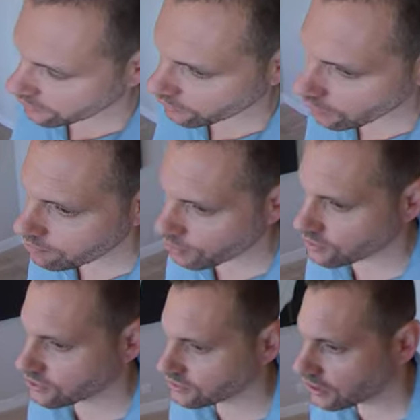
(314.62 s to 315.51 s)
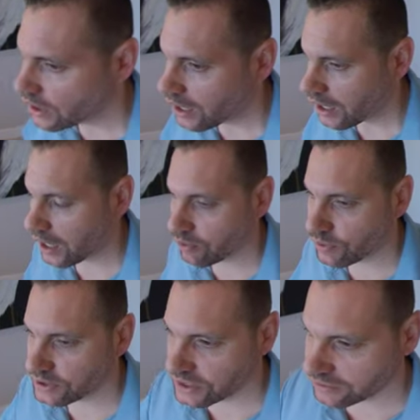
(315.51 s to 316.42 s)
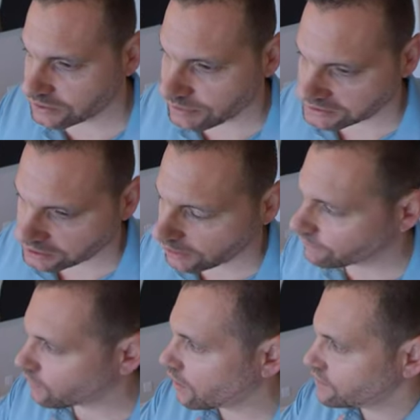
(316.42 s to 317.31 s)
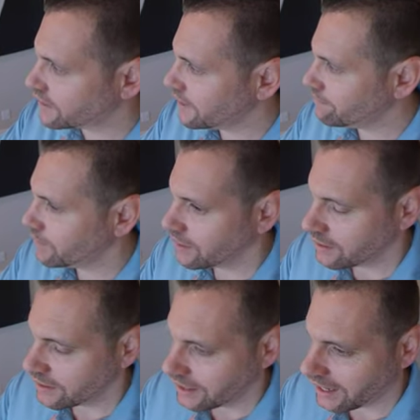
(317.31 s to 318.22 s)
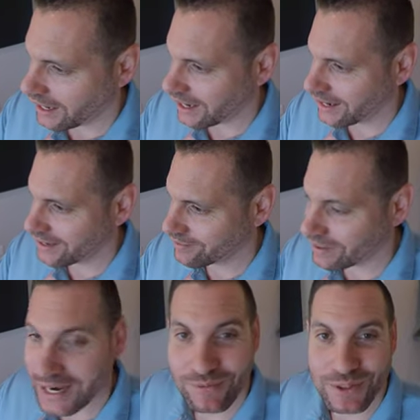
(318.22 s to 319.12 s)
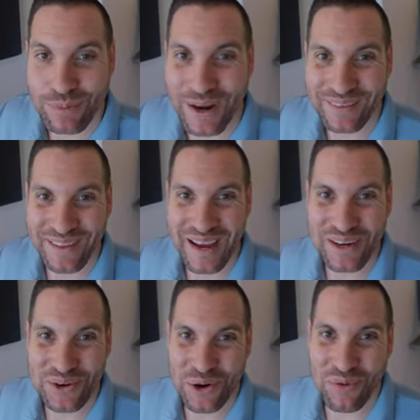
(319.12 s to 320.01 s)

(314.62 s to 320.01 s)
on your home purchase, uh, reach out to myself or our team. And my name is Brandon Leon, your